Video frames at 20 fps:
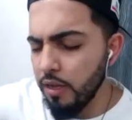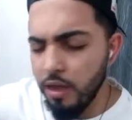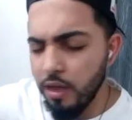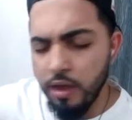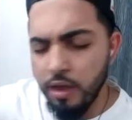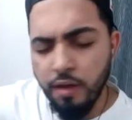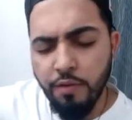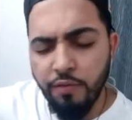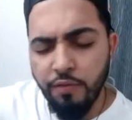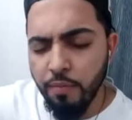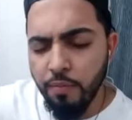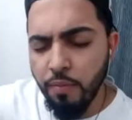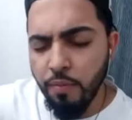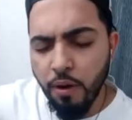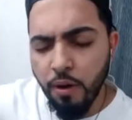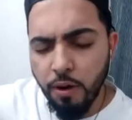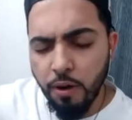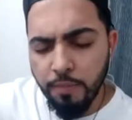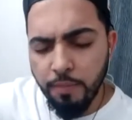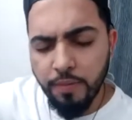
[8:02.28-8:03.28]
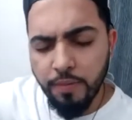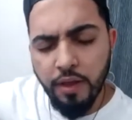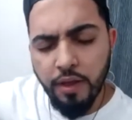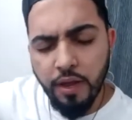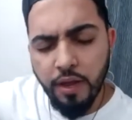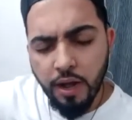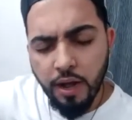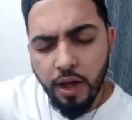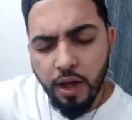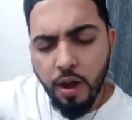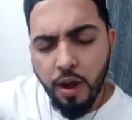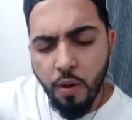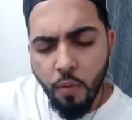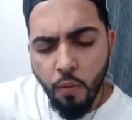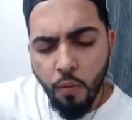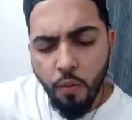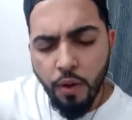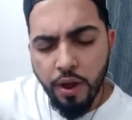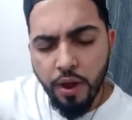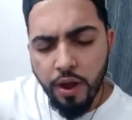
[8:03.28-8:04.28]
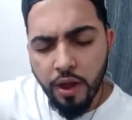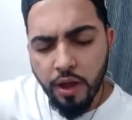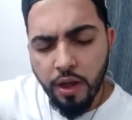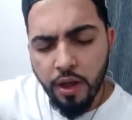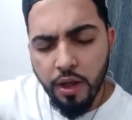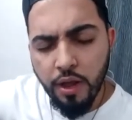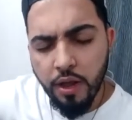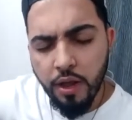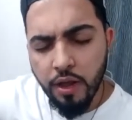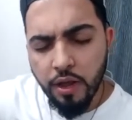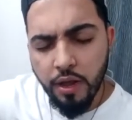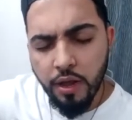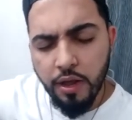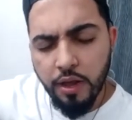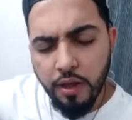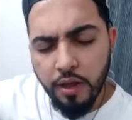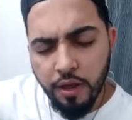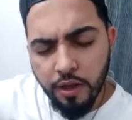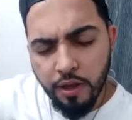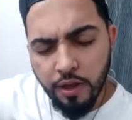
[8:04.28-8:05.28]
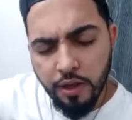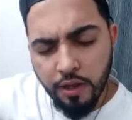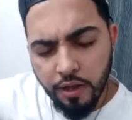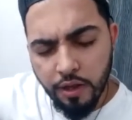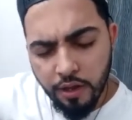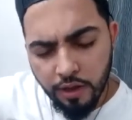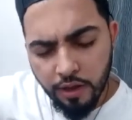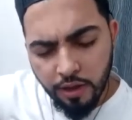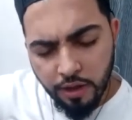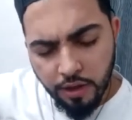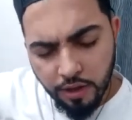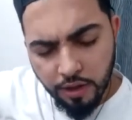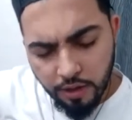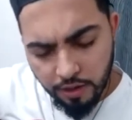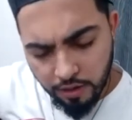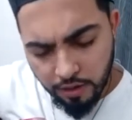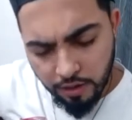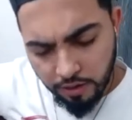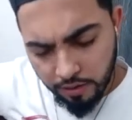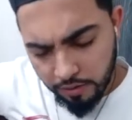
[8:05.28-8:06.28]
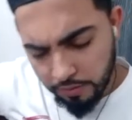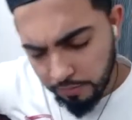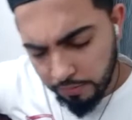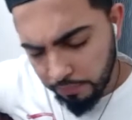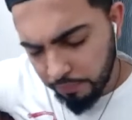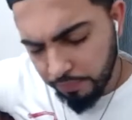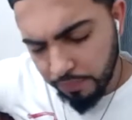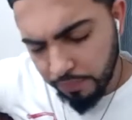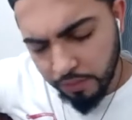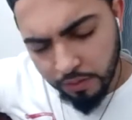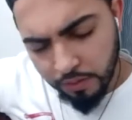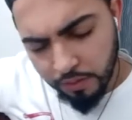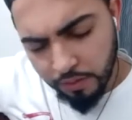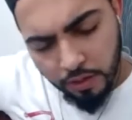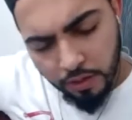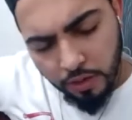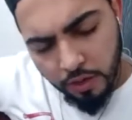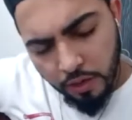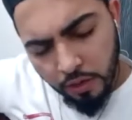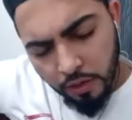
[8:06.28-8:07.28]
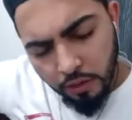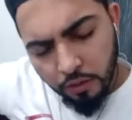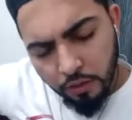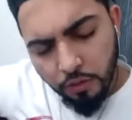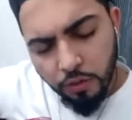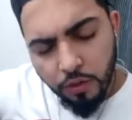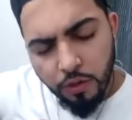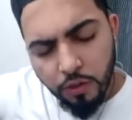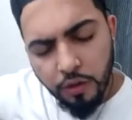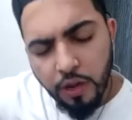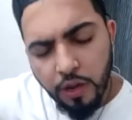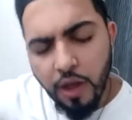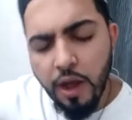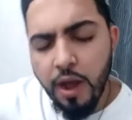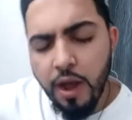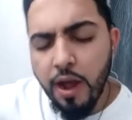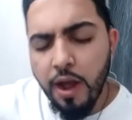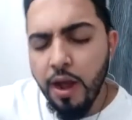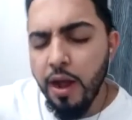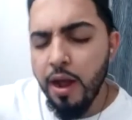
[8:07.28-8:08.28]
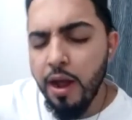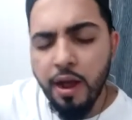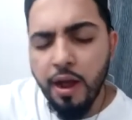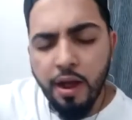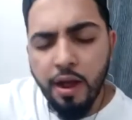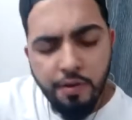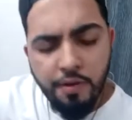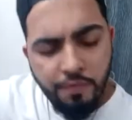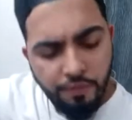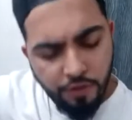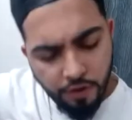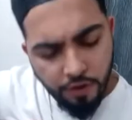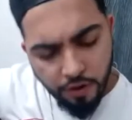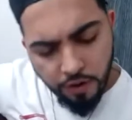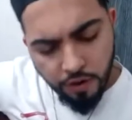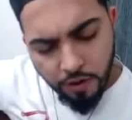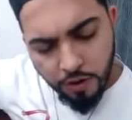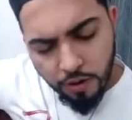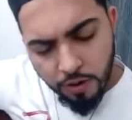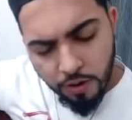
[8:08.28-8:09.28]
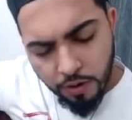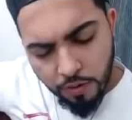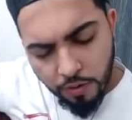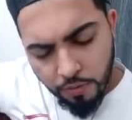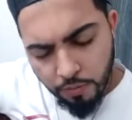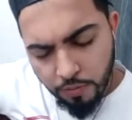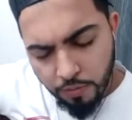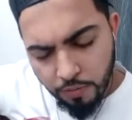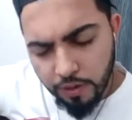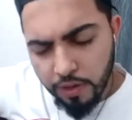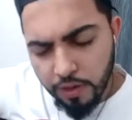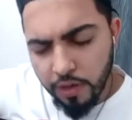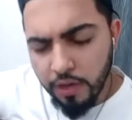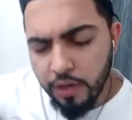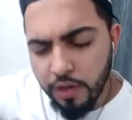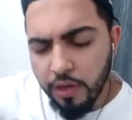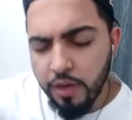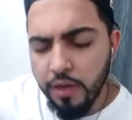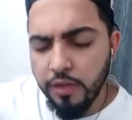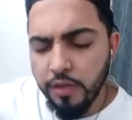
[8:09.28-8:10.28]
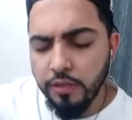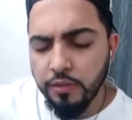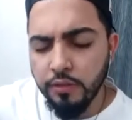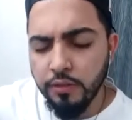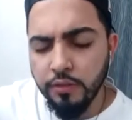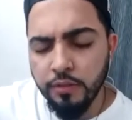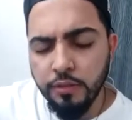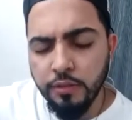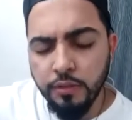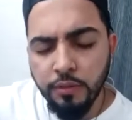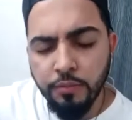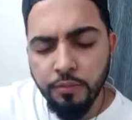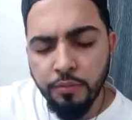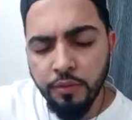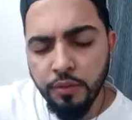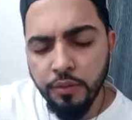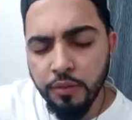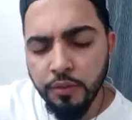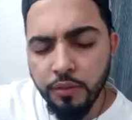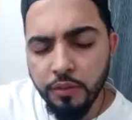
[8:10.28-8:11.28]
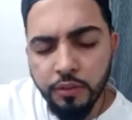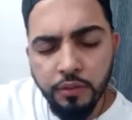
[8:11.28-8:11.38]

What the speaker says: every moment that I wake. Lord, have your ways in me.